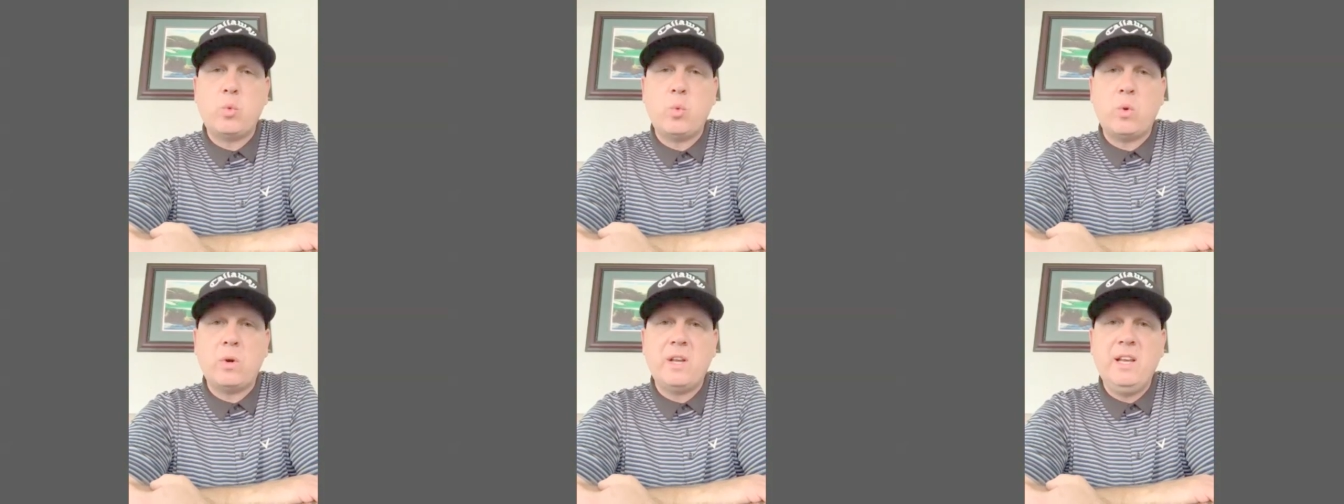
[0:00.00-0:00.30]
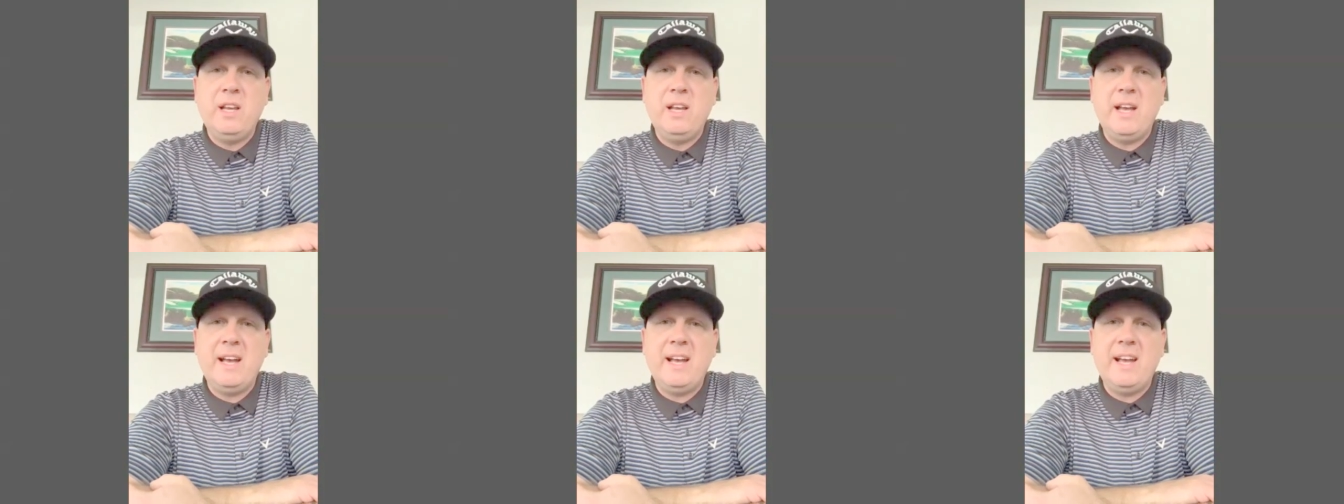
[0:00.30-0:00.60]

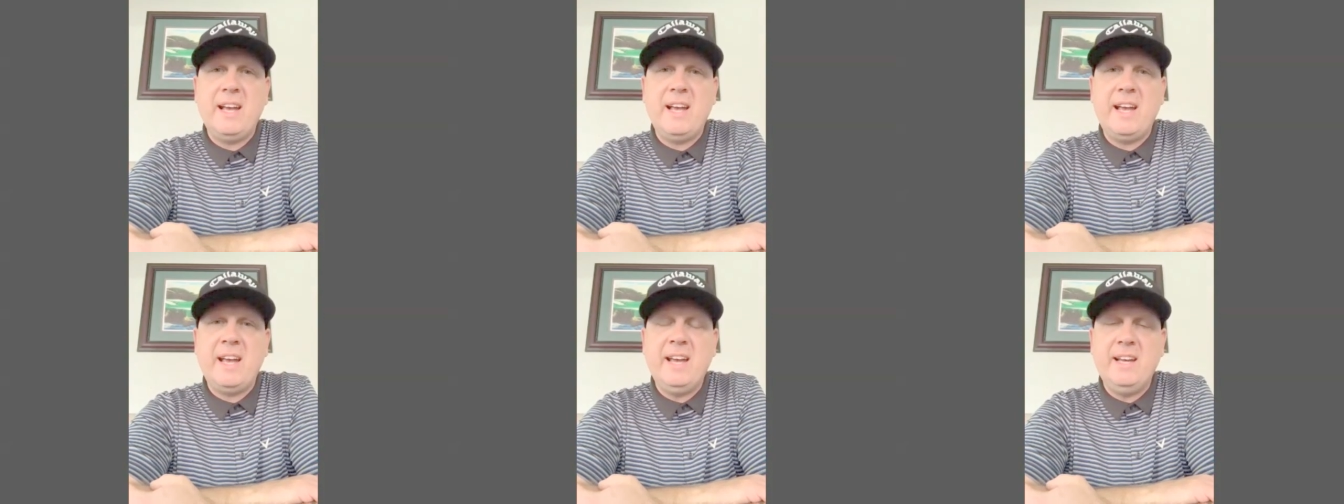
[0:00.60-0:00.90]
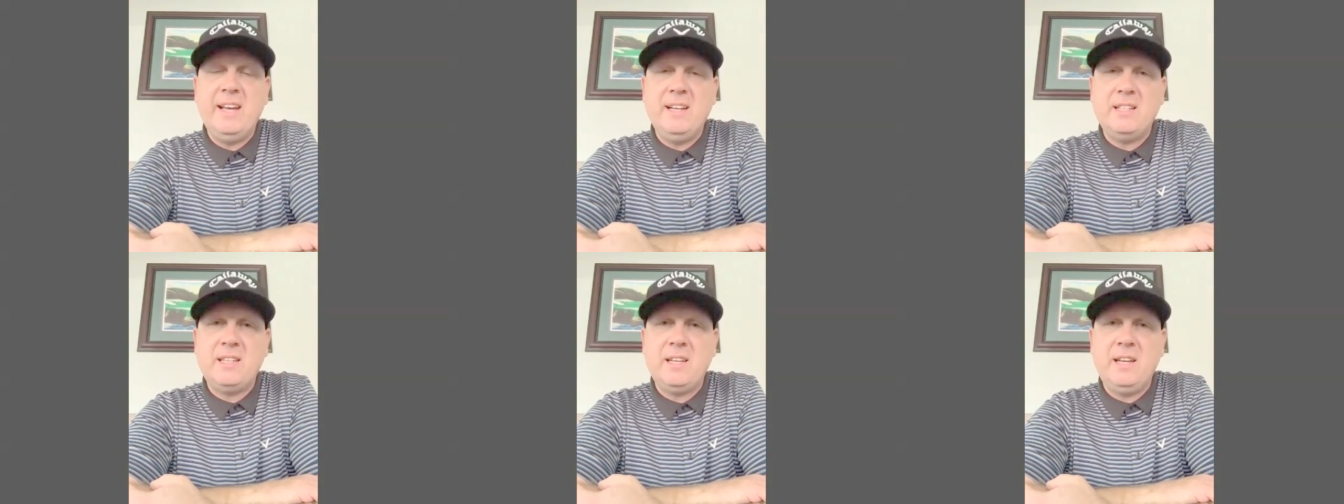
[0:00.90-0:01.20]
2018
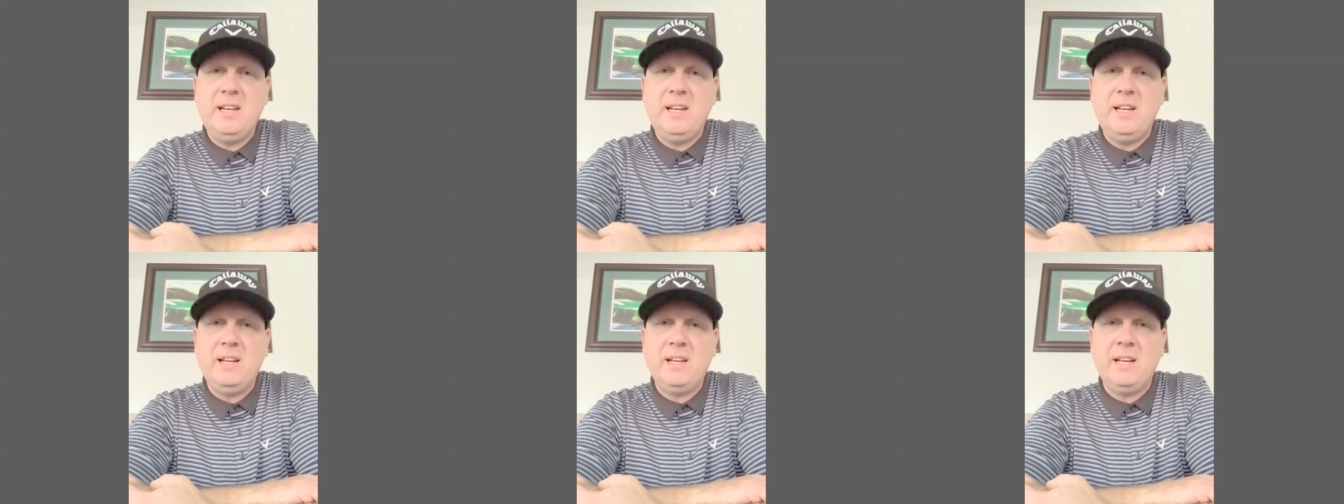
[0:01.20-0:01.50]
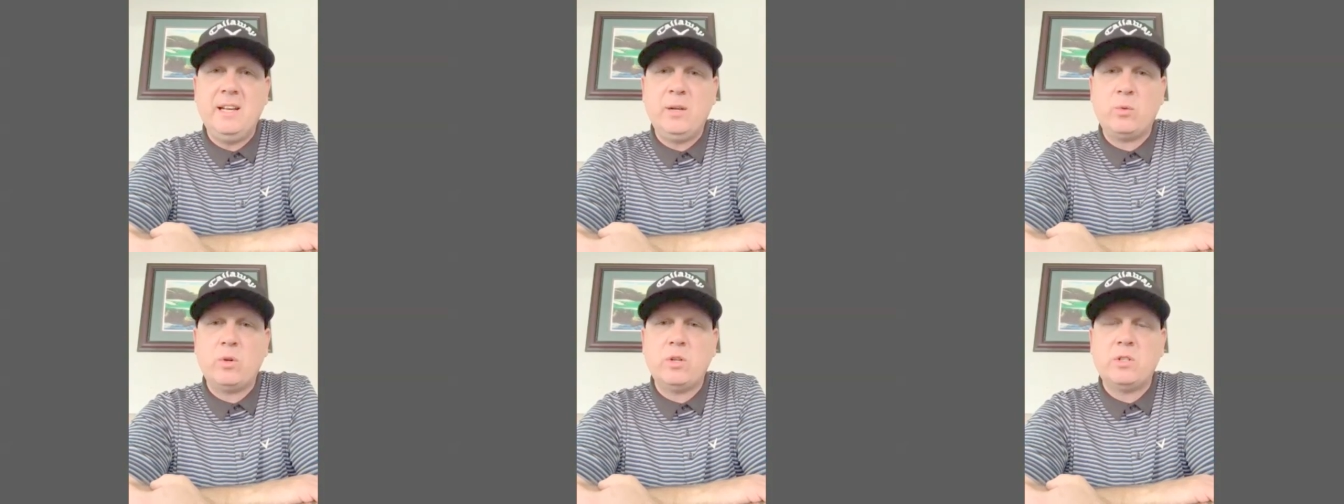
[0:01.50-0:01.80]

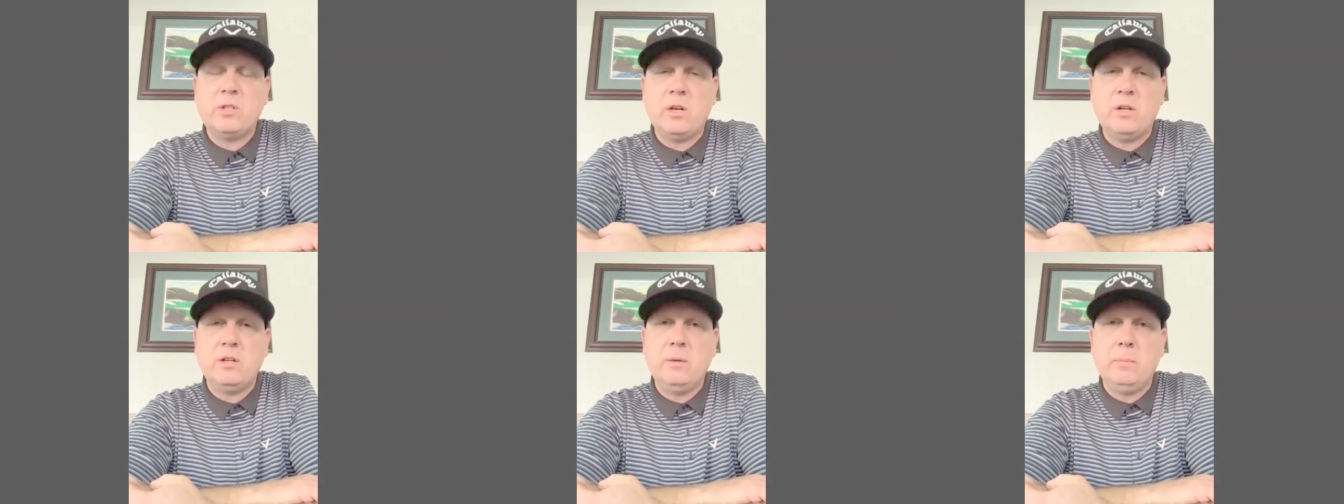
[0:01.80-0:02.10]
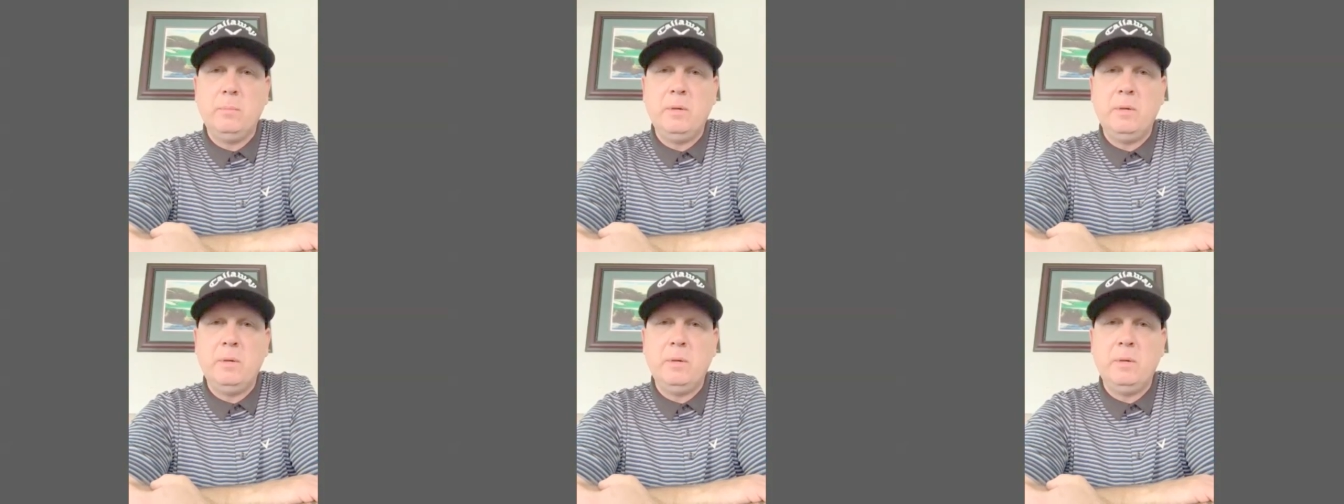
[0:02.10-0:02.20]
in Rotunda